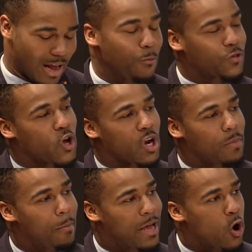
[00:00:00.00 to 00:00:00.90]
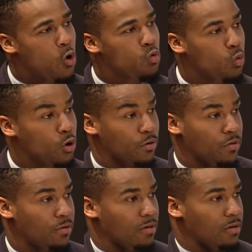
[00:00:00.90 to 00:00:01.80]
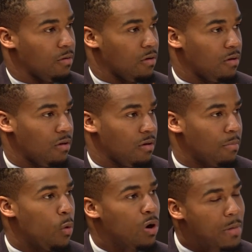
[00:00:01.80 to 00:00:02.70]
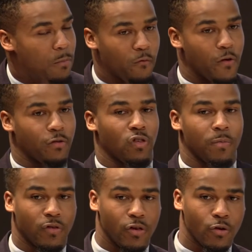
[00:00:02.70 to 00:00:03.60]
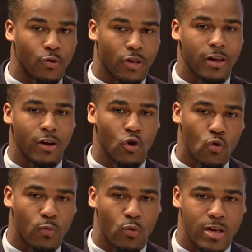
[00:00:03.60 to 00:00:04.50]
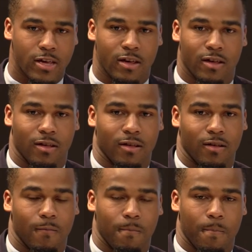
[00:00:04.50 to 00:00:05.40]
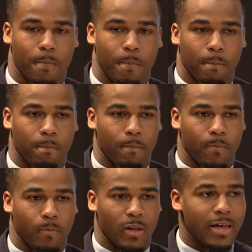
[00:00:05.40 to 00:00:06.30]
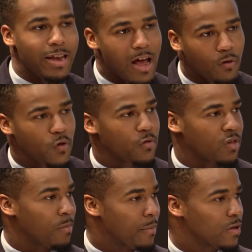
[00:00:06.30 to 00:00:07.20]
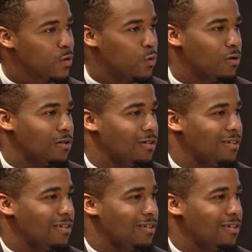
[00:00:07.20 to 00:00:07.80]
I was taught about my own worth by one of my professors, Mr. Eugene Ubuwiki. He now serves as my mentor.